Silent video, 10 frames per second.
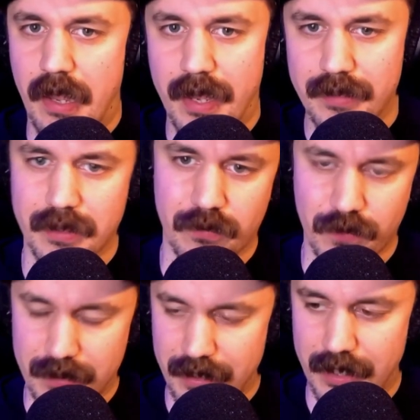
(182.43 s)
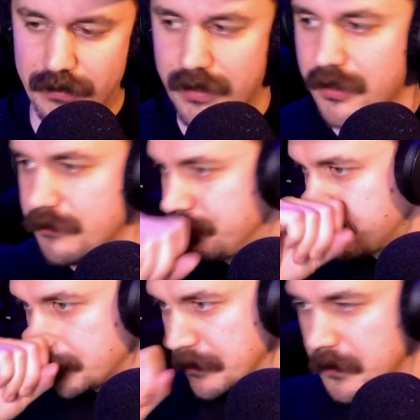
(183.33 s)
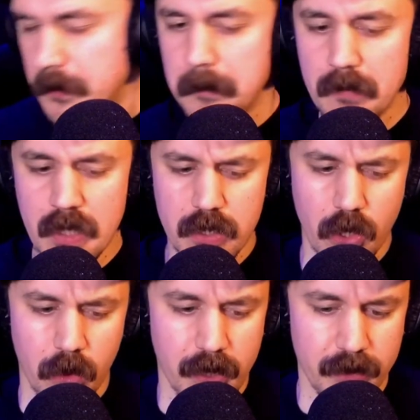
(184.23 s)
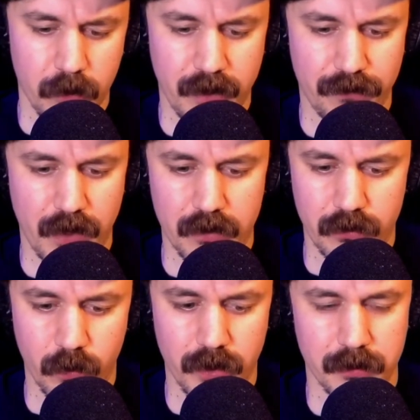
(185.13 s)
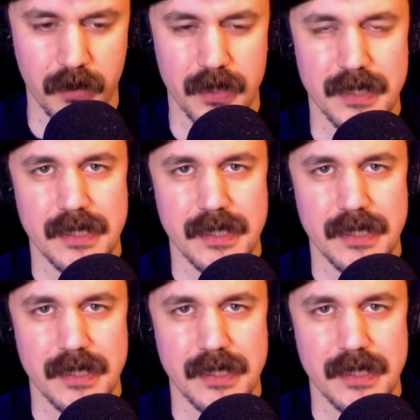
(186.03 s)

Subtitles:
I think it's fantastic. You know, what I found is one